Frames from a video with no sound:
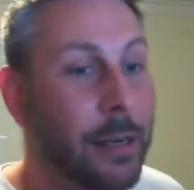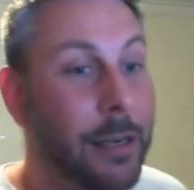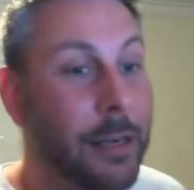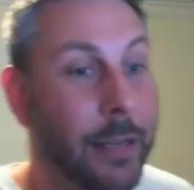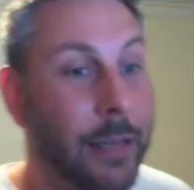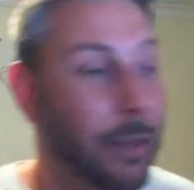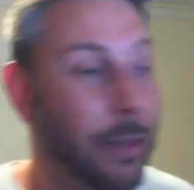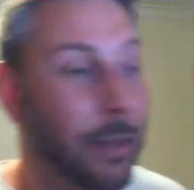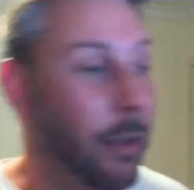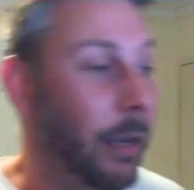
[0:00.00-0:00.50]

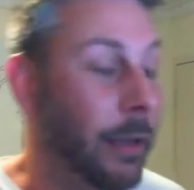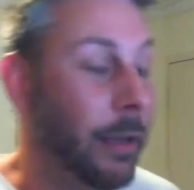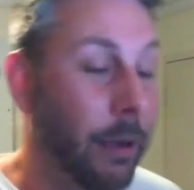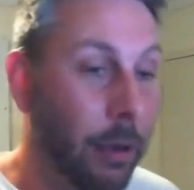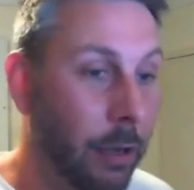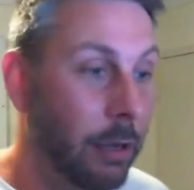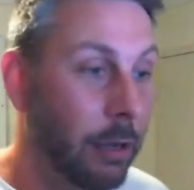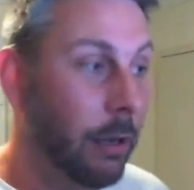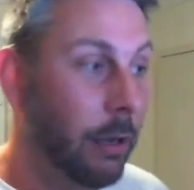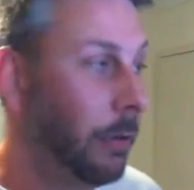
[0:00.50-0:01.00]
They like,
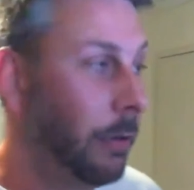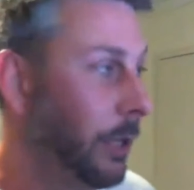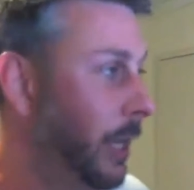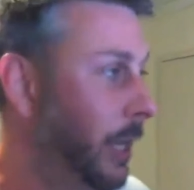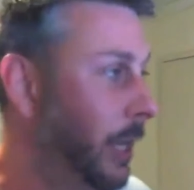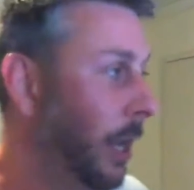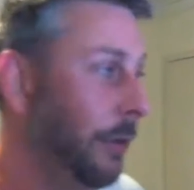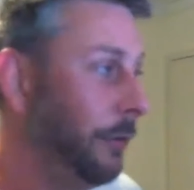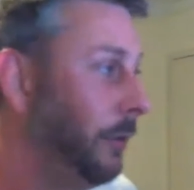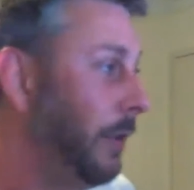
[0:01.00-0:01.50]
oh, you
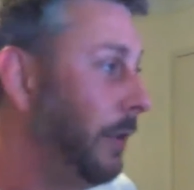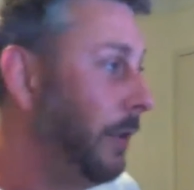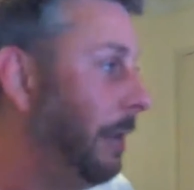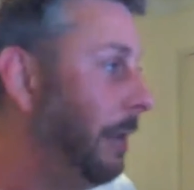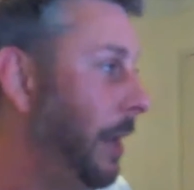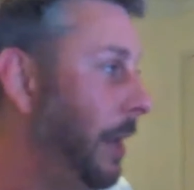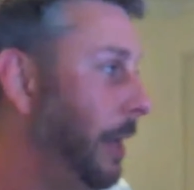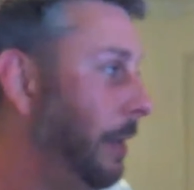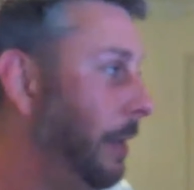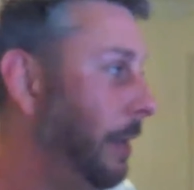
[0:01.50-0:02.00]
can't do that,
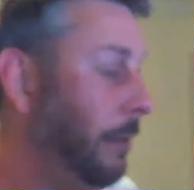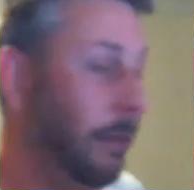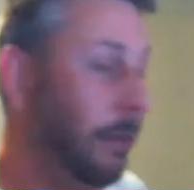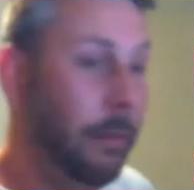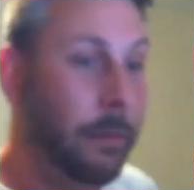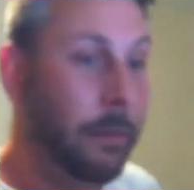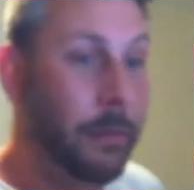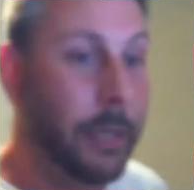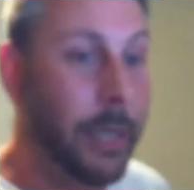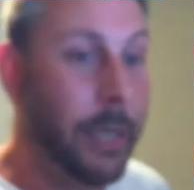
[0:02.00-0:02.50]
man.
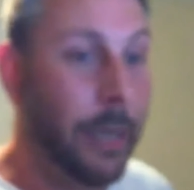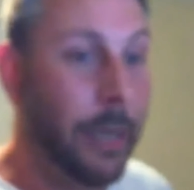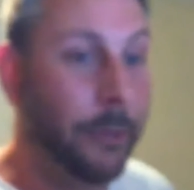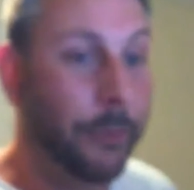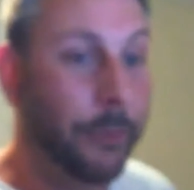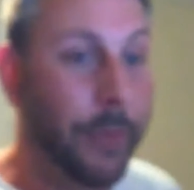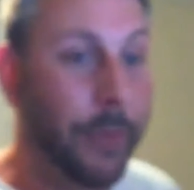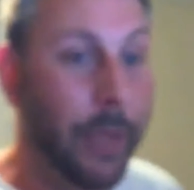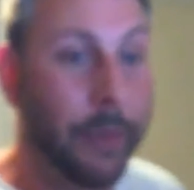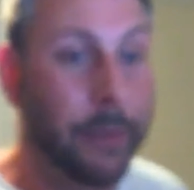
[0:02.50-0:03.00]
You can't do
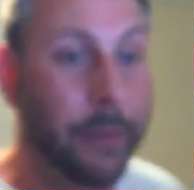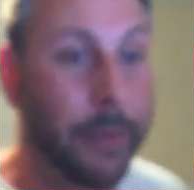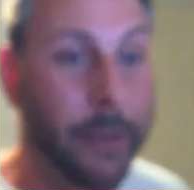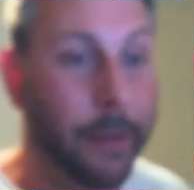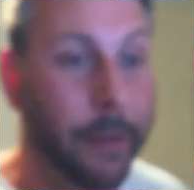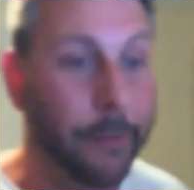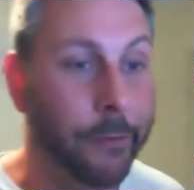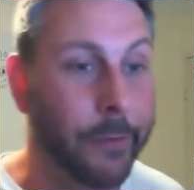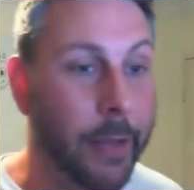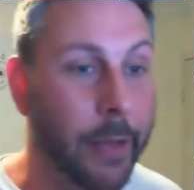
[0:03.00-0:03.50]
that. You
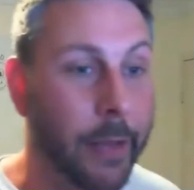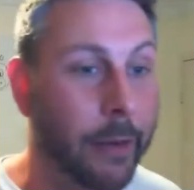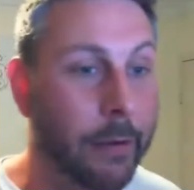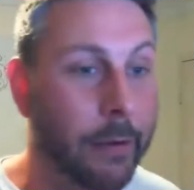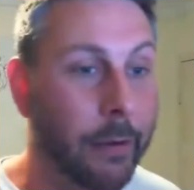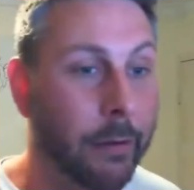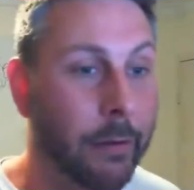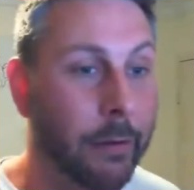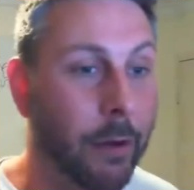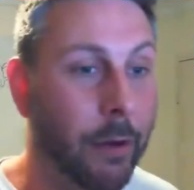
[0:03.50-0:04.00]
can't do that.
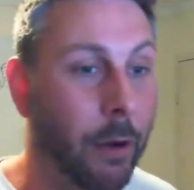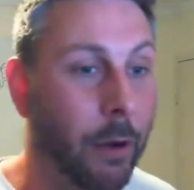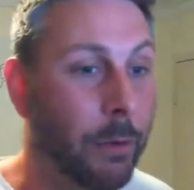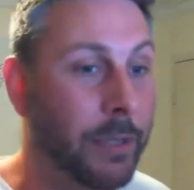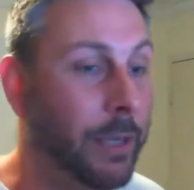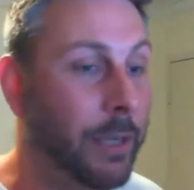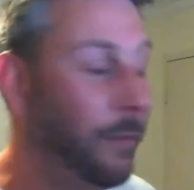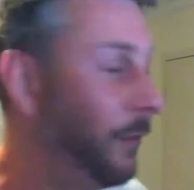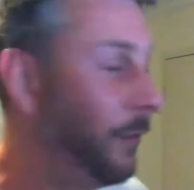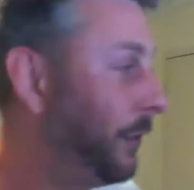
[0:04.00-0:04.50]
I was
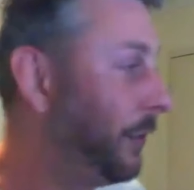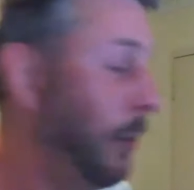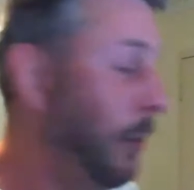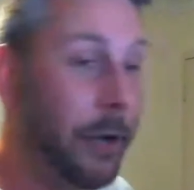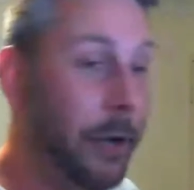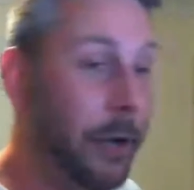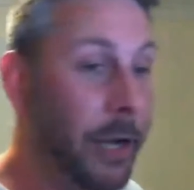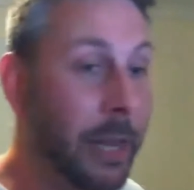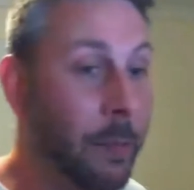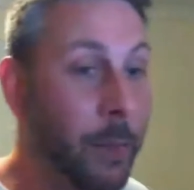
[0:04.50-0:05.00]
in a
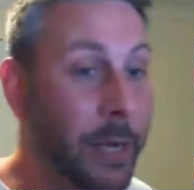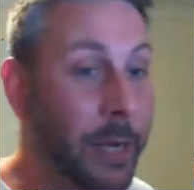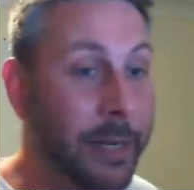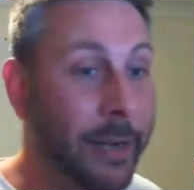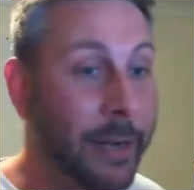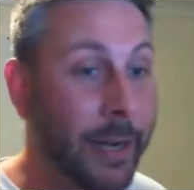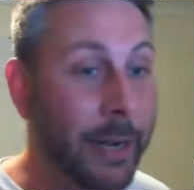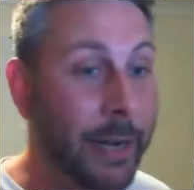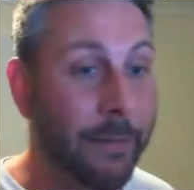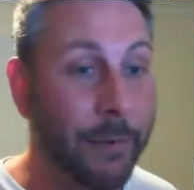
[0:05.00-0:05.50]
fraternity and we
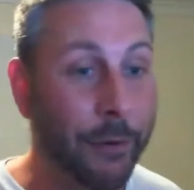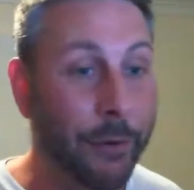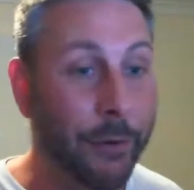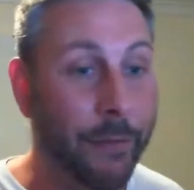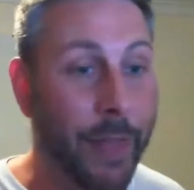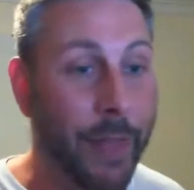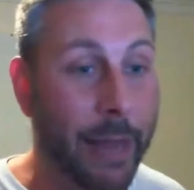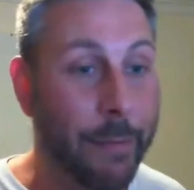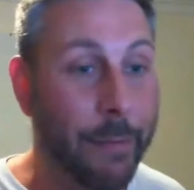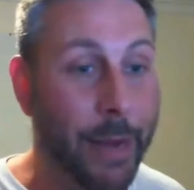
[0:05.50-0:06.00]
didn't even do
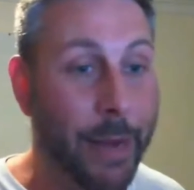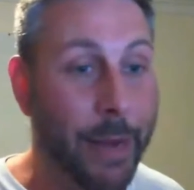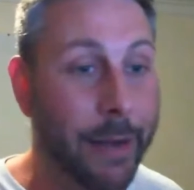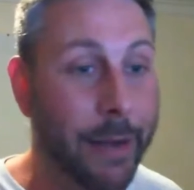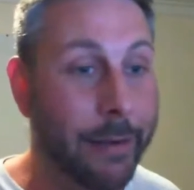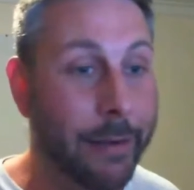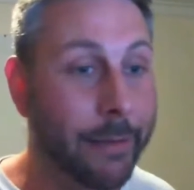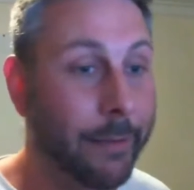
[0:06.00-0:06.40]
that, man.